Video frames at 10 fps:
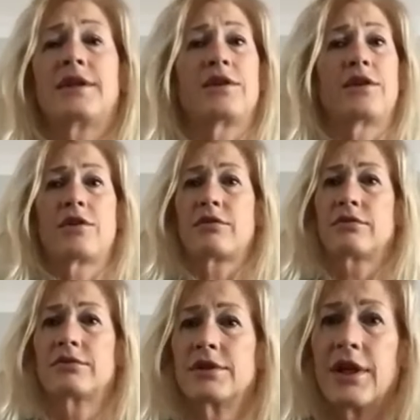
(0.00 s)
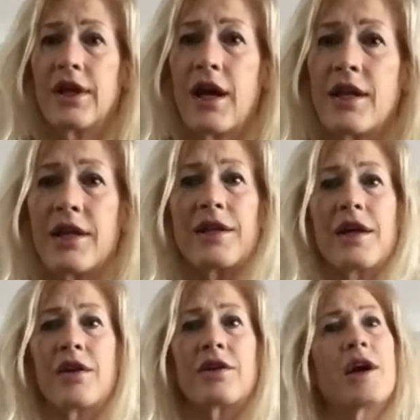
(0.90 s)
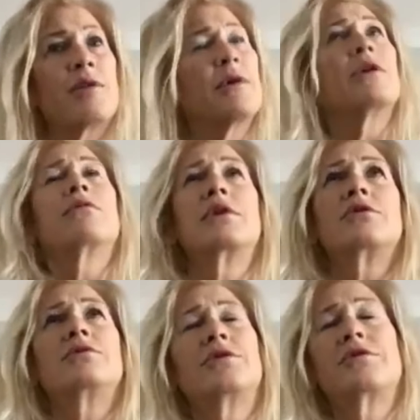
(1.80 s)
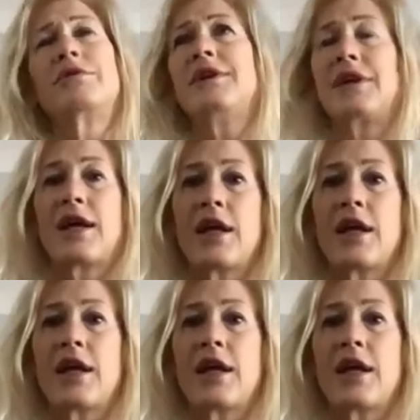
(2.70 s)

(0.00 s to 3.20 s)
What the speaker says: And then the other time, 1, 2, 3 again.